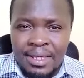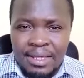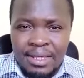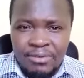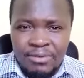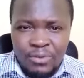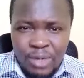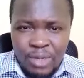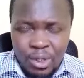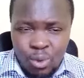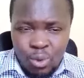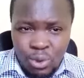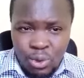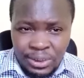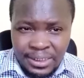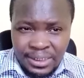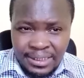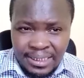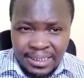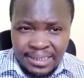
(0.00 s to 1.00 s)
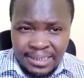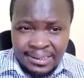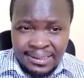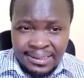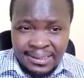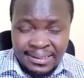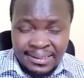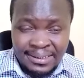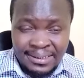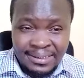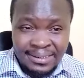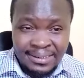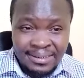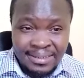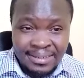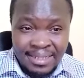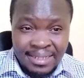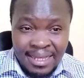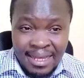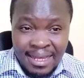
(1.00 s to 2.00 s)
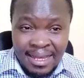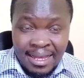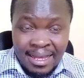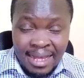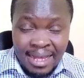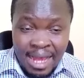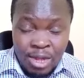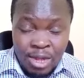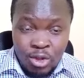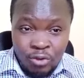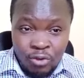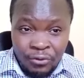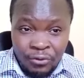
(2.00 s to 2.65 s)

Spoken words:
If you are watching us and you